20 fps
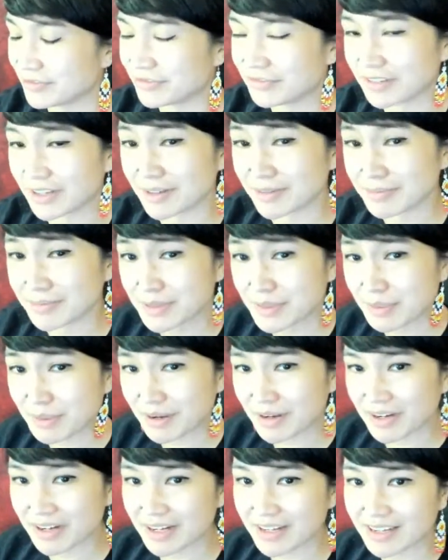
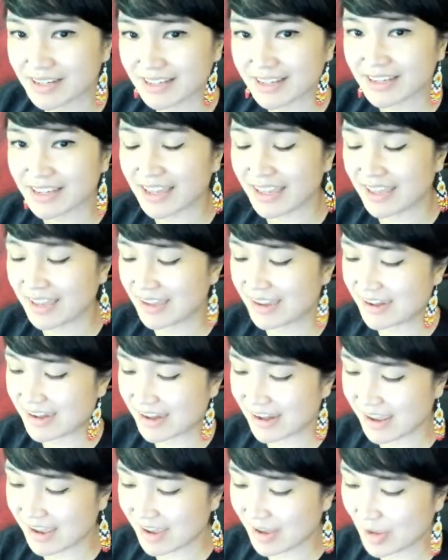February, and
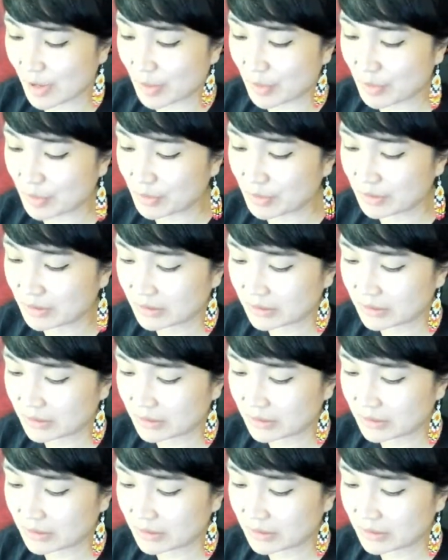now...